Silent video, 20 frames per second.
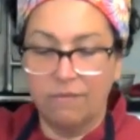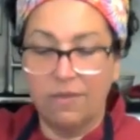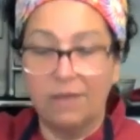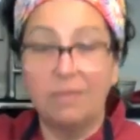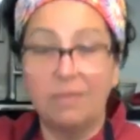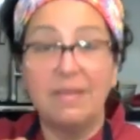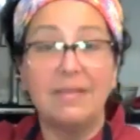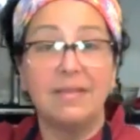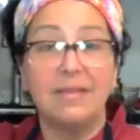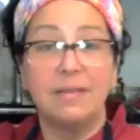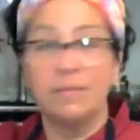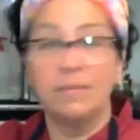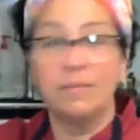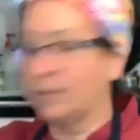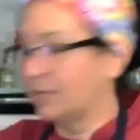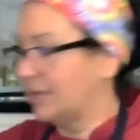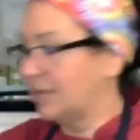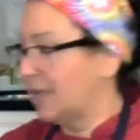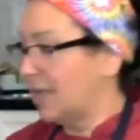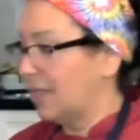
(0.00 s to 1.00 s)
Very
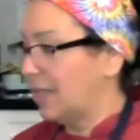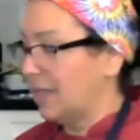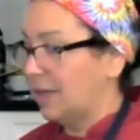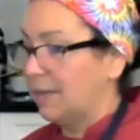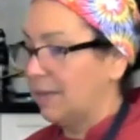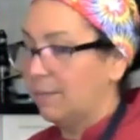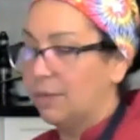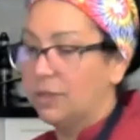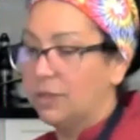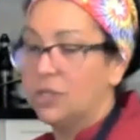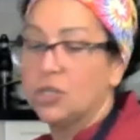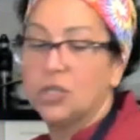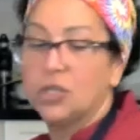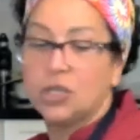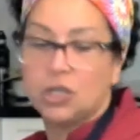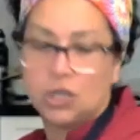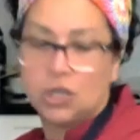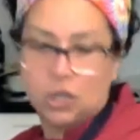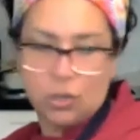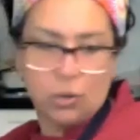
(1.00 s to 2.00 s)
simple salad, but
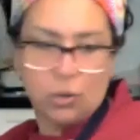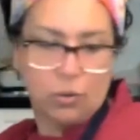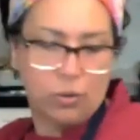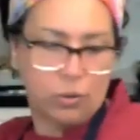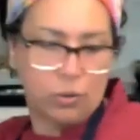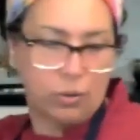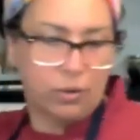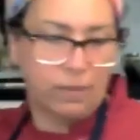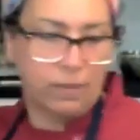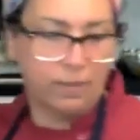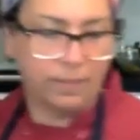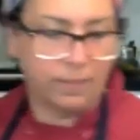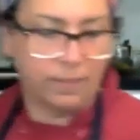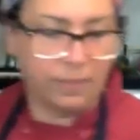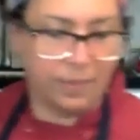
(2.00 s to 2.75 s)
it's so good.